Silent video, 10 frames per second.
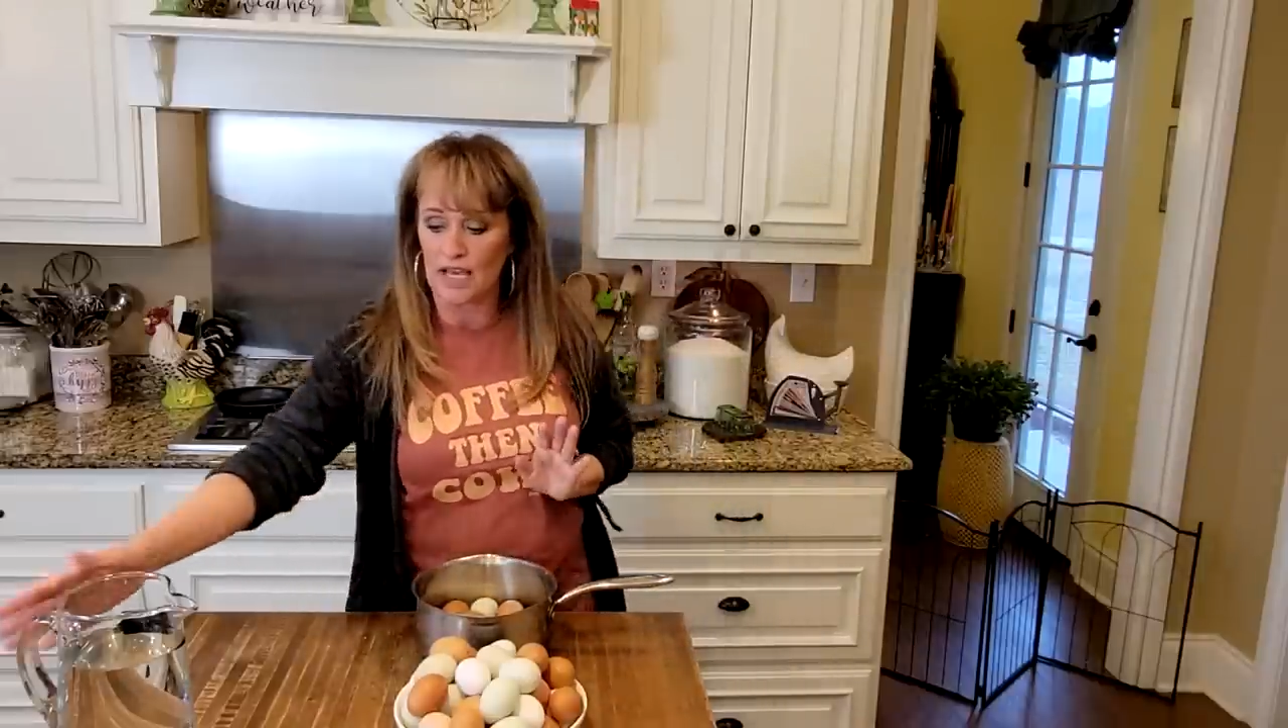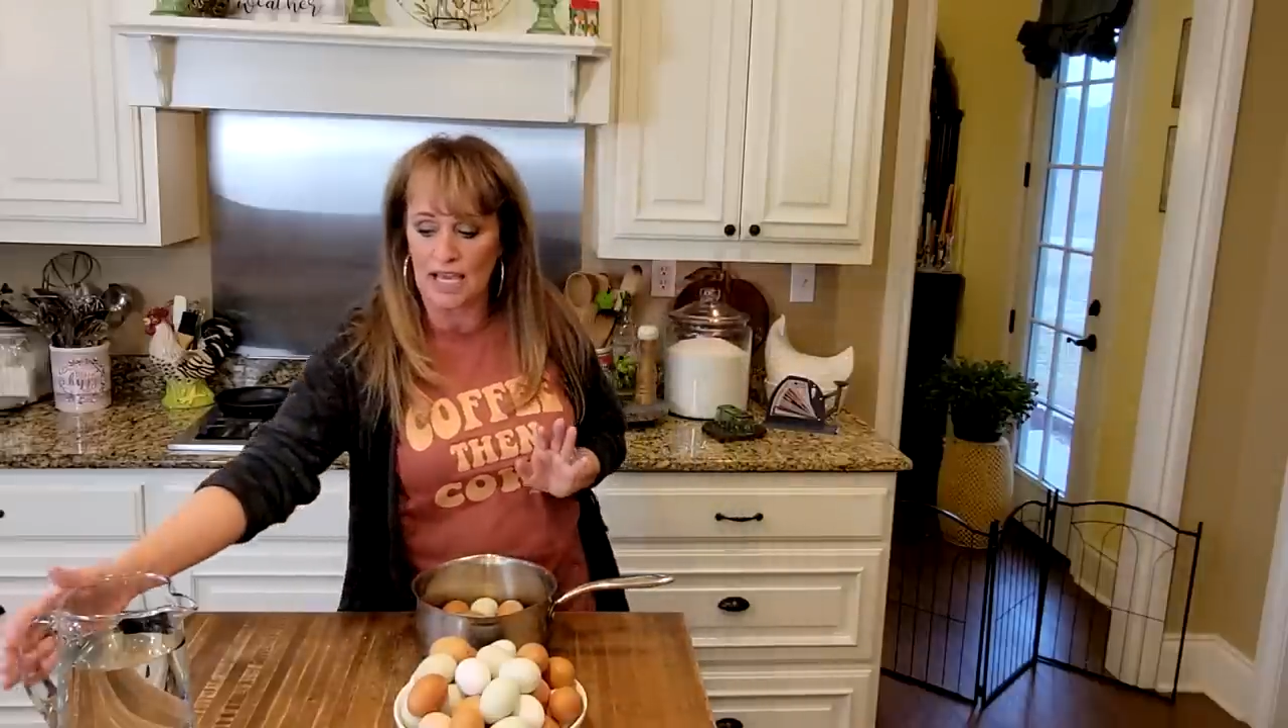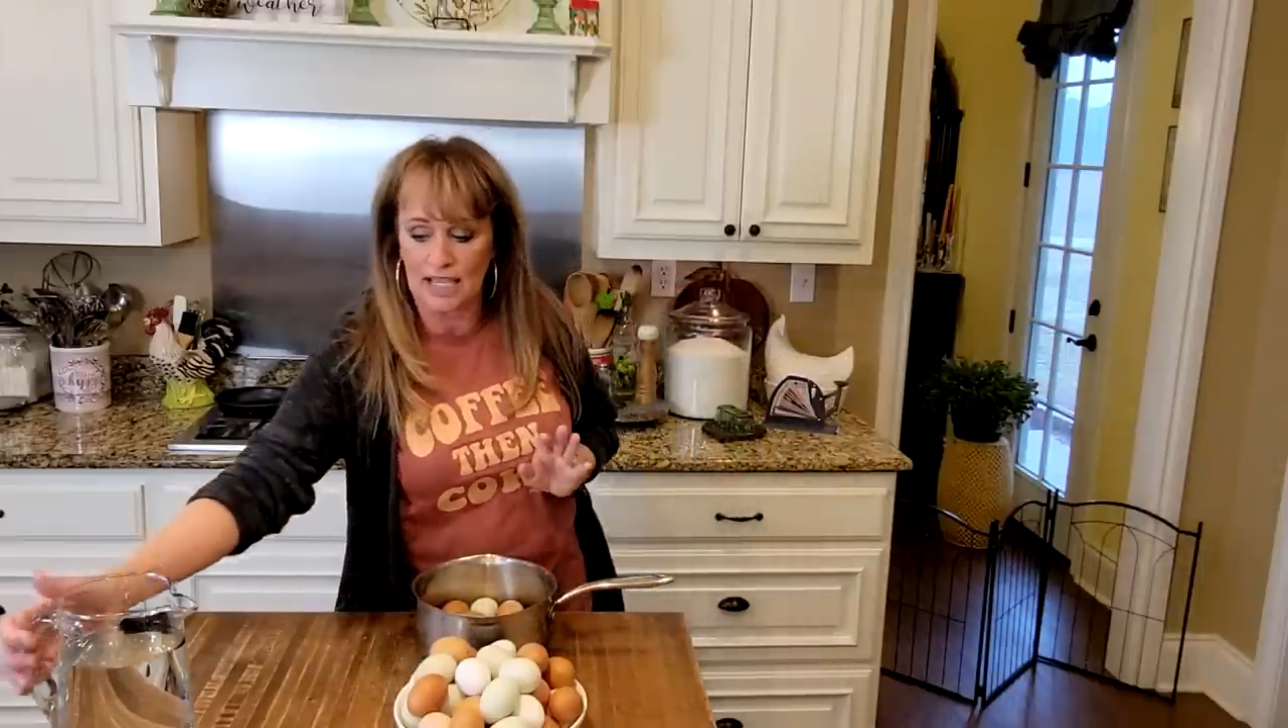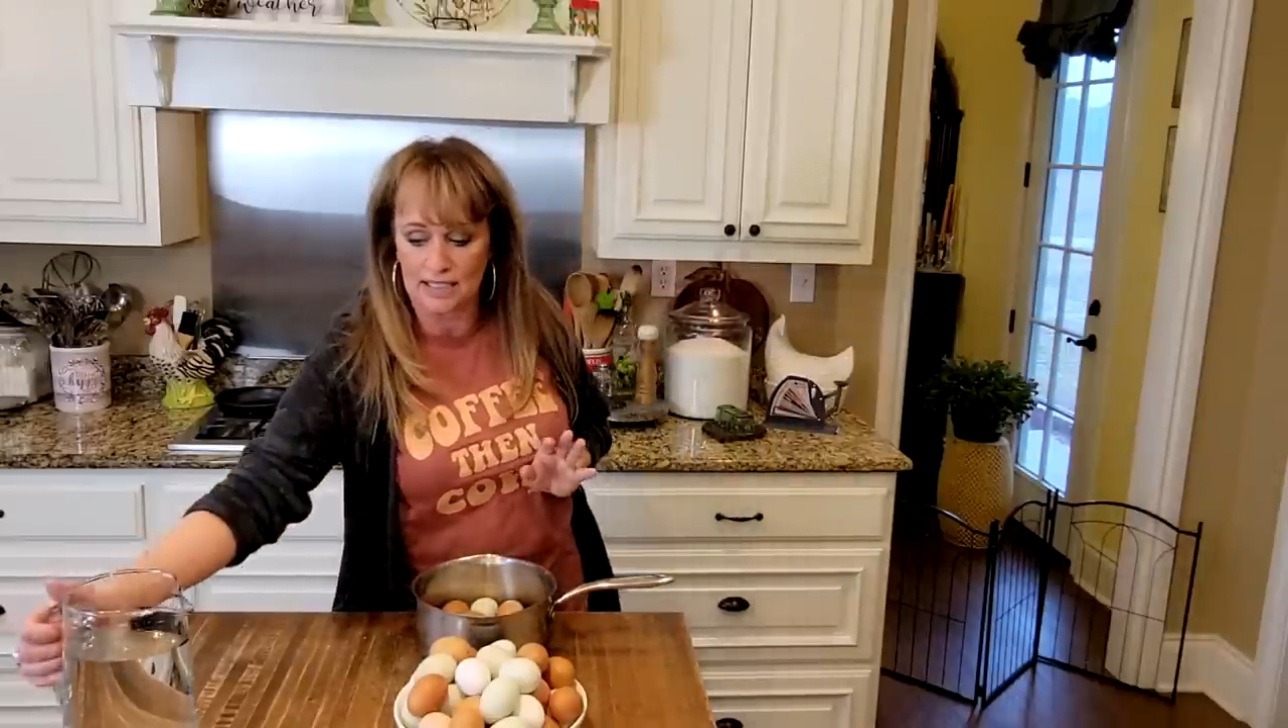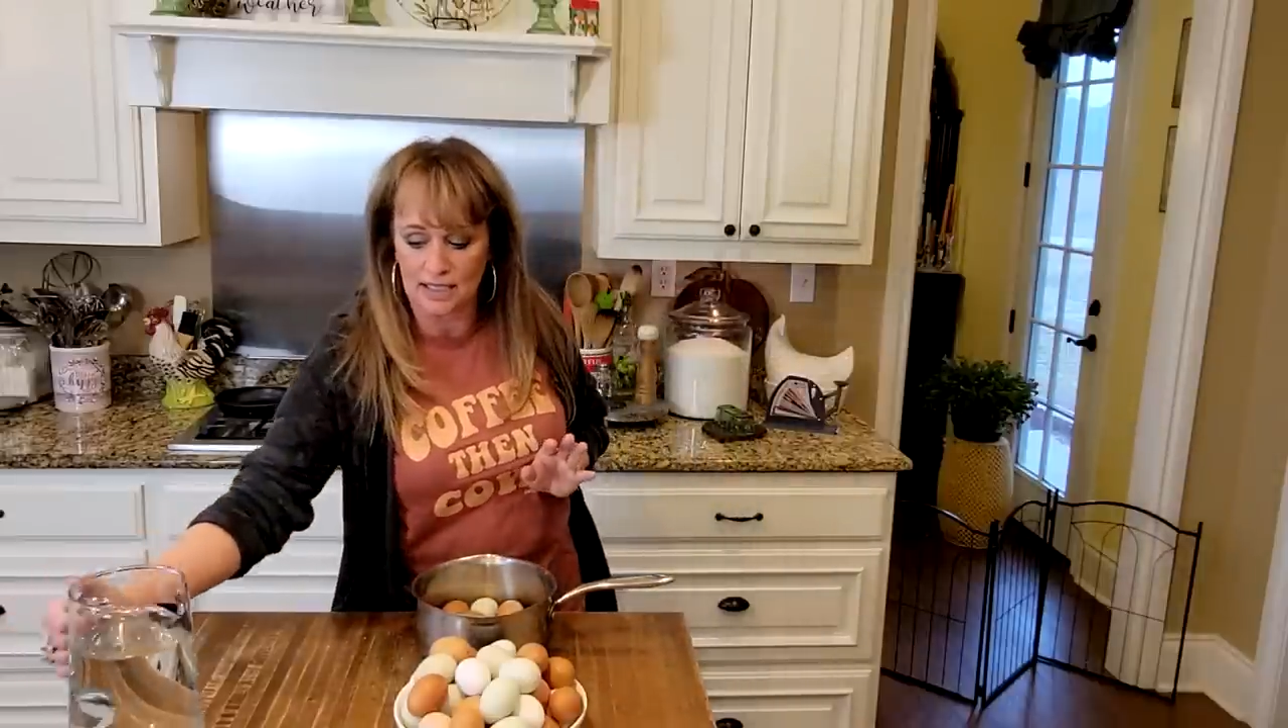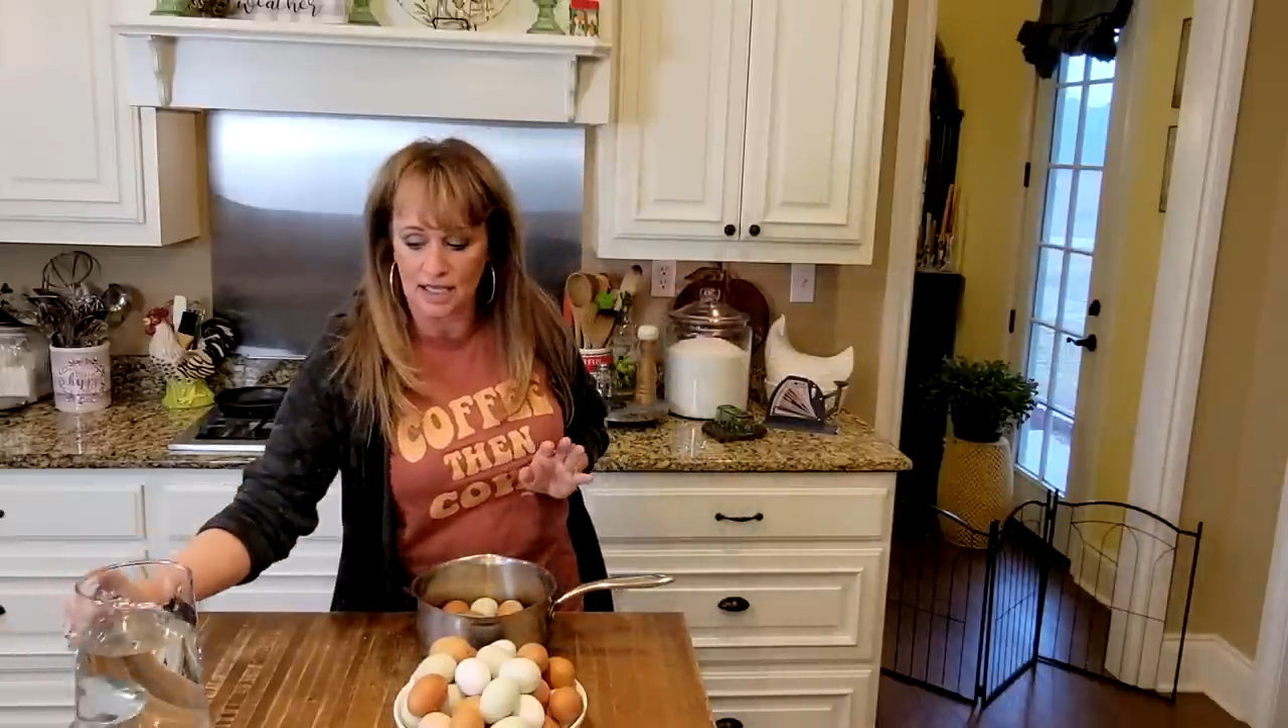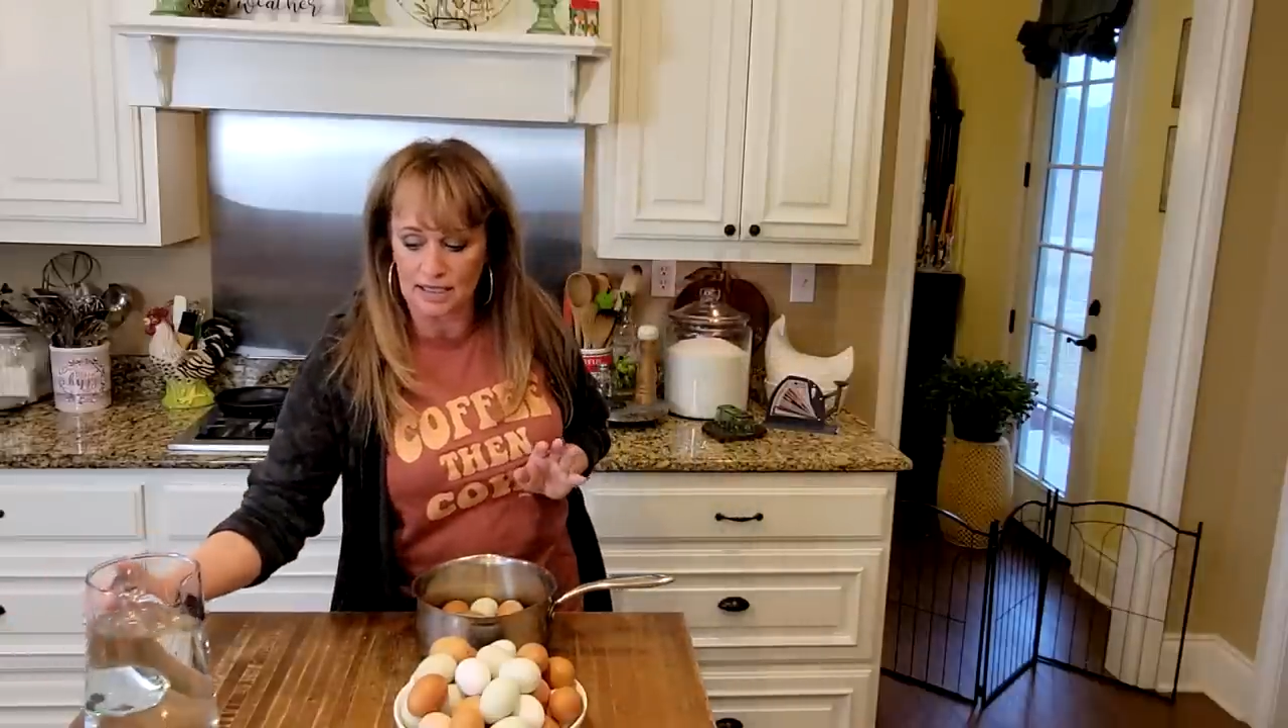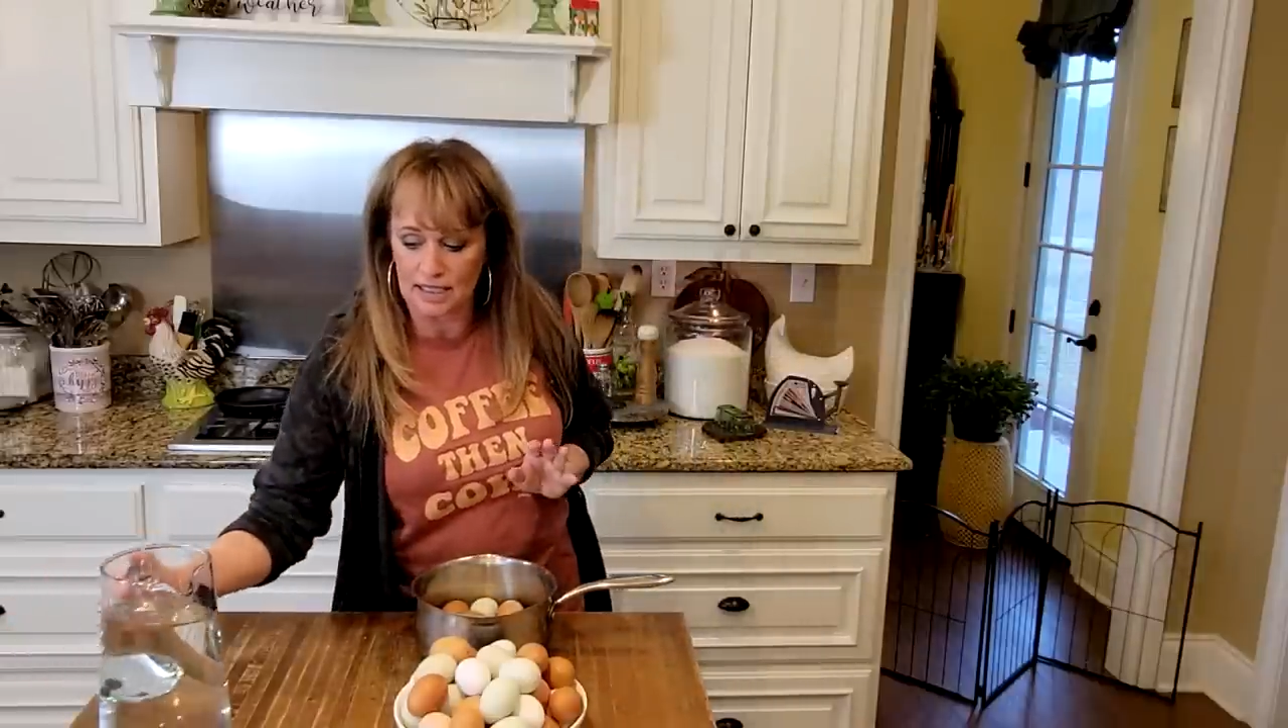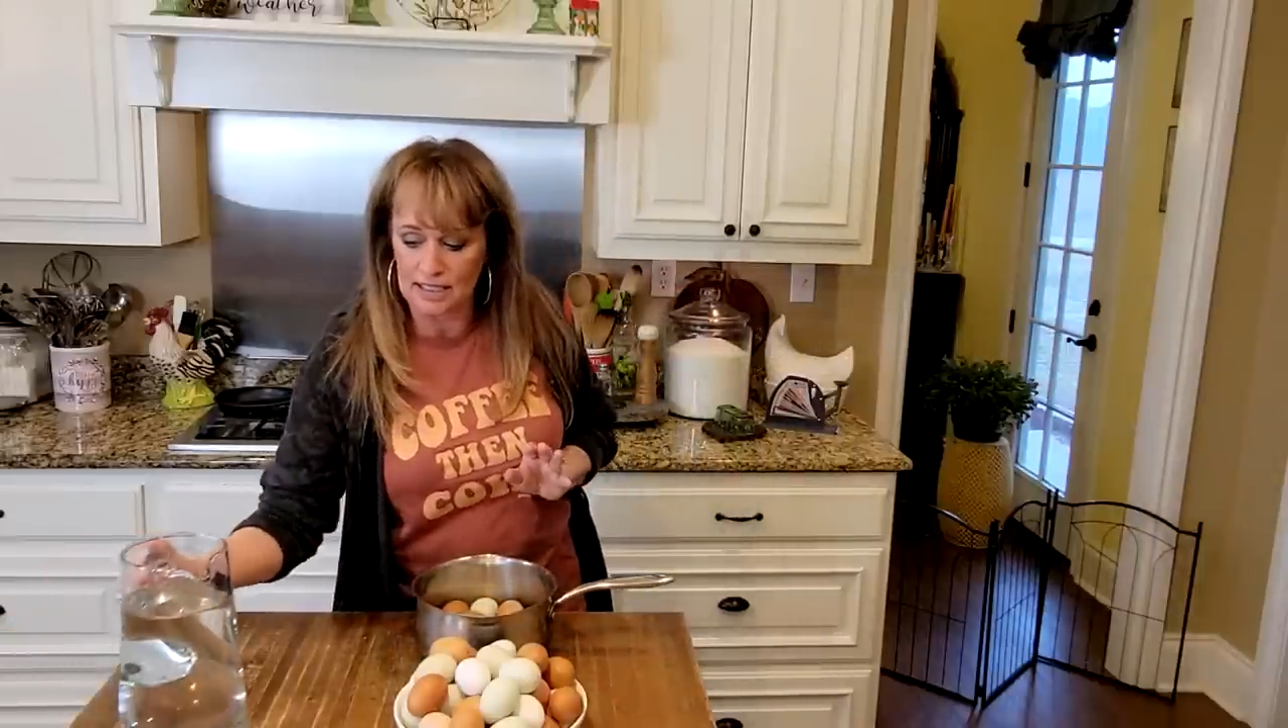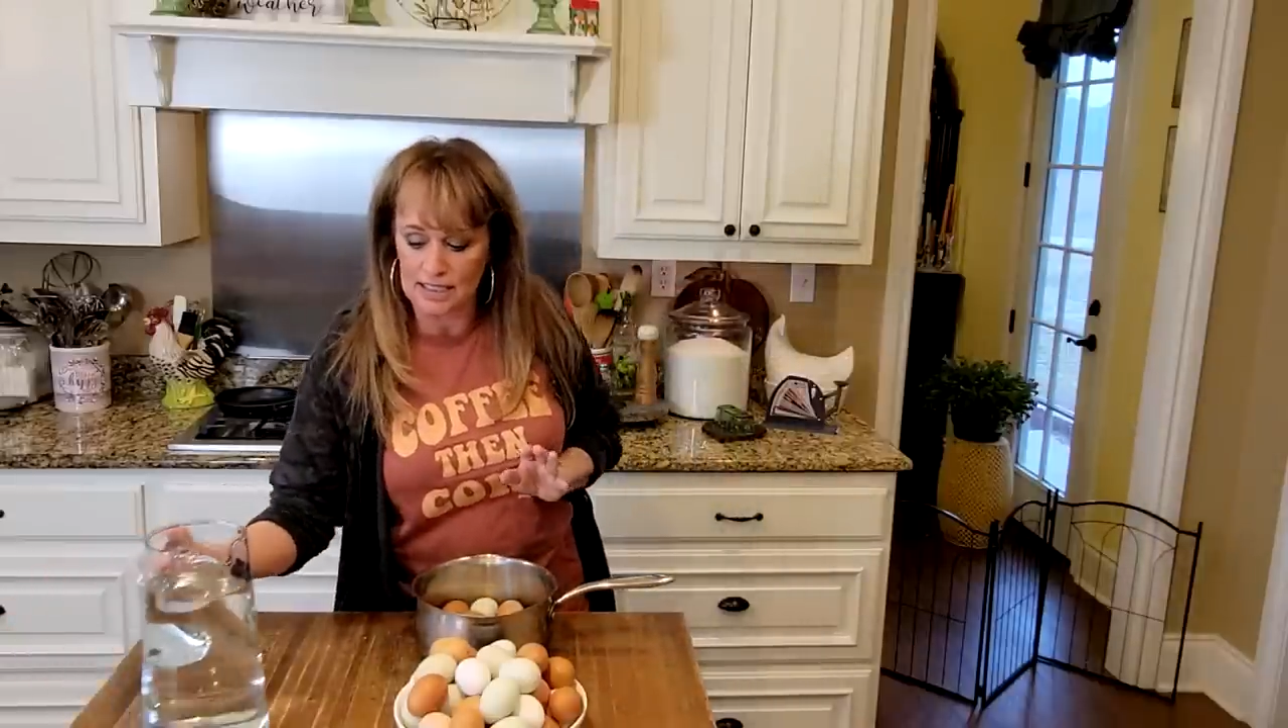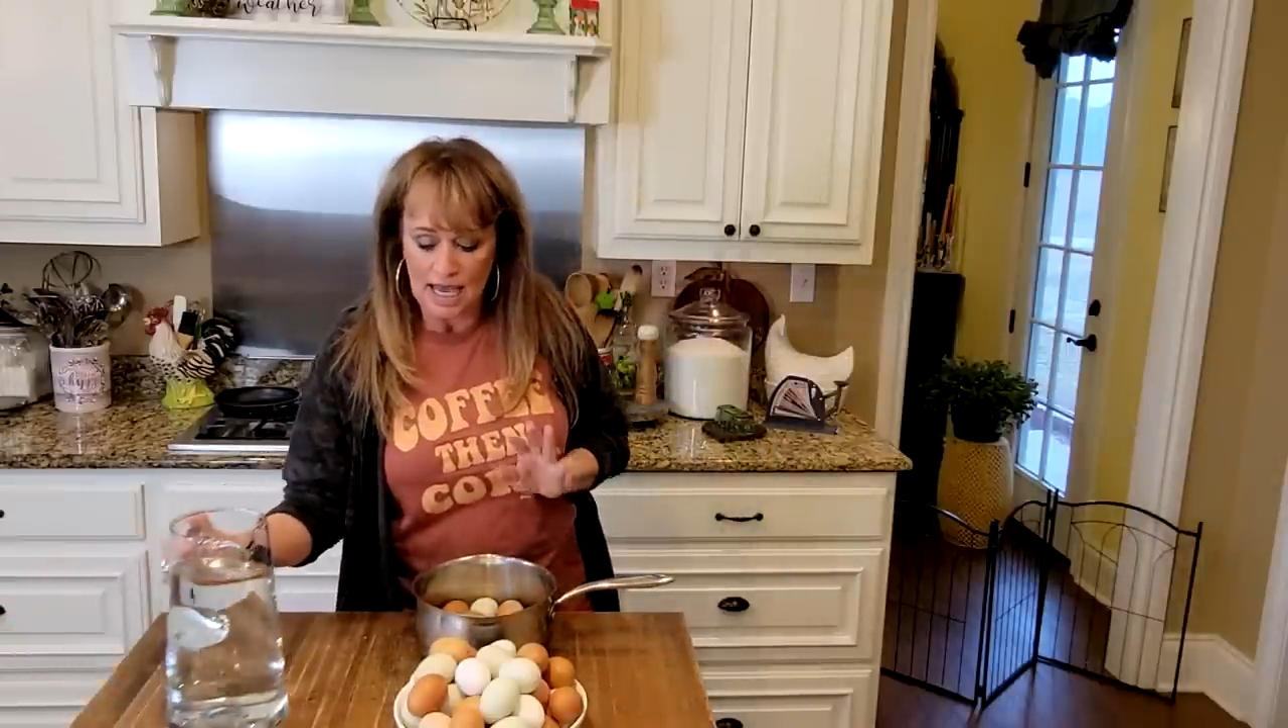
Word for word: eggs like this.